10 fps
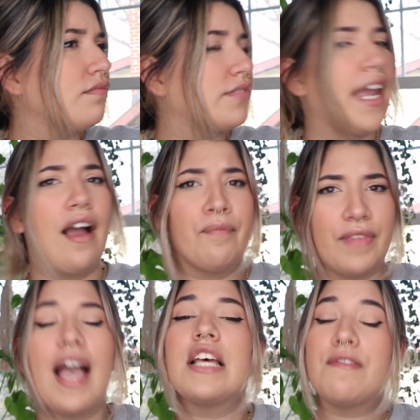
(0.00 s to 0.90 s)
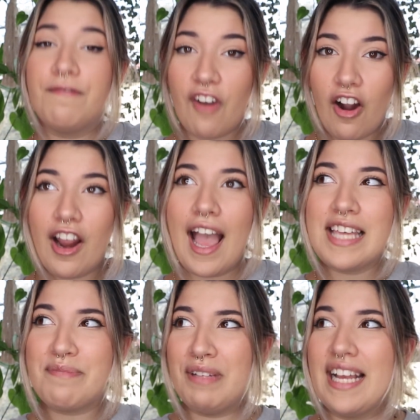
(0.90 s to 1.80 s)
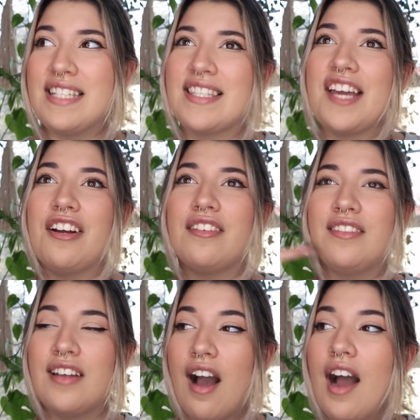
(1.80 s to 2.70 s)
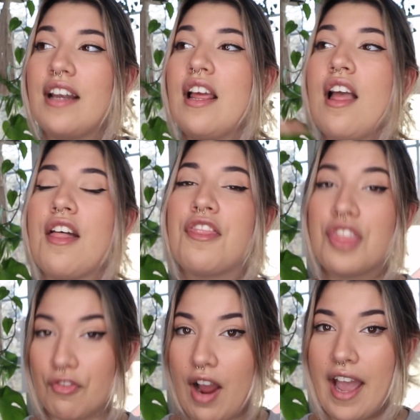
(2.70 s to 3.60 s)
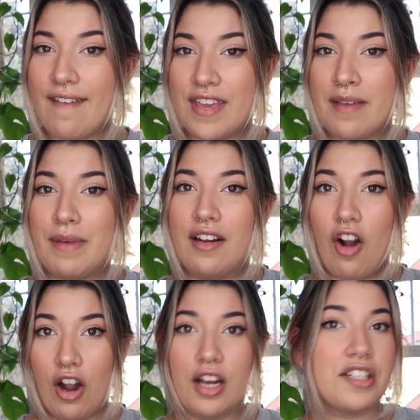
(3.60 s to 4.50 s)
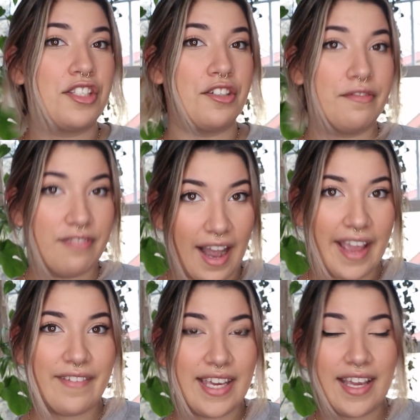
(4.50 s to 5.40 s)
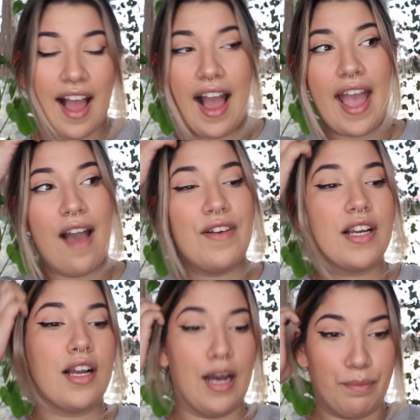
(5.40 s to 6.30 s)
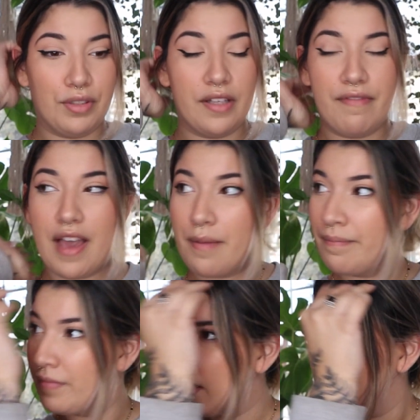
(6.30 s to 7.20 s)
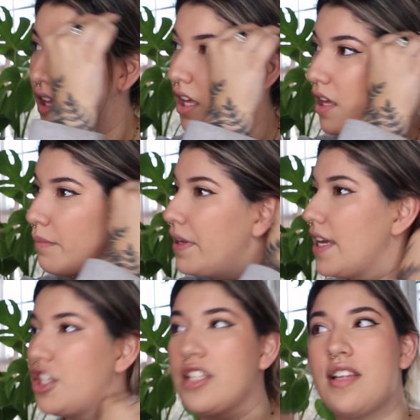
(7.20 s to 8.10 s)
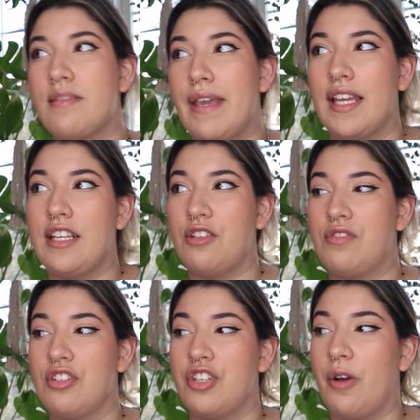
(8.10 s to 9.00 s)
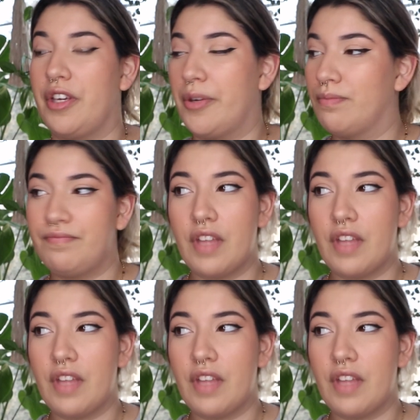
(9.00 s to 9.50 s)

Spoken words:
Yeah, as far as plants that are not thriving but are surviving, I have a couple of them, but it just doesn't make any use to show you.